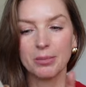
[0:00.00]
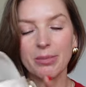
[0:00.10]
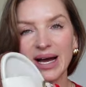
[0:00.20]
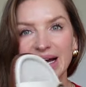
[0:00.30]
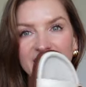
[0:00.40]

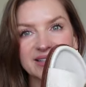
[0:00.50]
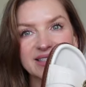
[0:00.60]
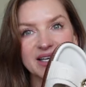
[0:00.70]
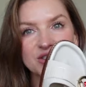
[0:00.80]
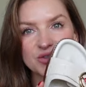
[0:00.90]
but
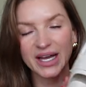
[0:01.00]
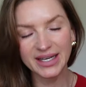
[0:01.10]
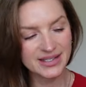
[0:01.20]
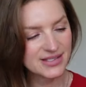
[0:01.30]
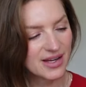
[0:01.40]
I
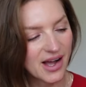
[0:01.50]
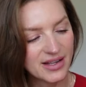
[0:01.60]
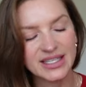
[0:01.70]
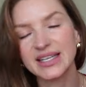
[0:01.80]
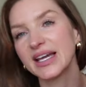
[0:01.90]
tried these
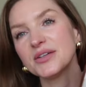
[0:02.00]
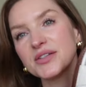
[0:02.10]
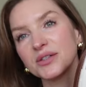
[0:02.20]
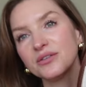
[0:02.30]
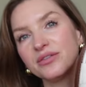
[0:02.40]
on, and I
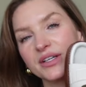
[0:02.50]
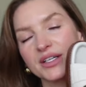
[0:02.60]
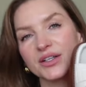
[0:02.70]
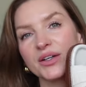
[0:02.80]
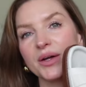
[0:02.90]
also
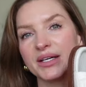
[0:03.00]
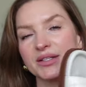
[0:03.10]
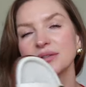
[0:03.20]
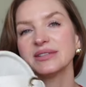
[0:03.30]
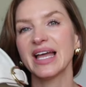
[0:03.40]
figured, you know, I
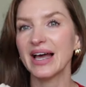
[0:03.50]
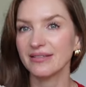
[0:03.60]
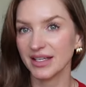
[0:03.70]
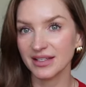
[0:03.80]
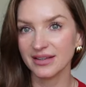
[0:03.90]
don't
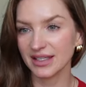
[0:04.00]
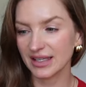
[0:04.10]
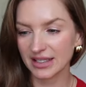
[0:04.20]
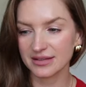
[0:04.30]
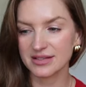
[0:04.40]
have anything
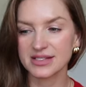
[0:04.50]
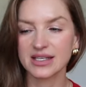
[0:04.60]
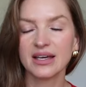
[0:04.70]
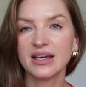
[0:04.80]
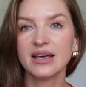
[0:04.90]
like this
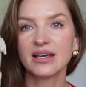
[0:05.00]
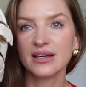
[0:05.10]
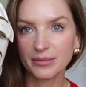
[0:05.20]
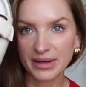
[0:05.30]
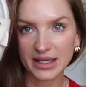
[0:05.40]

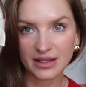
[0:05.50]
in my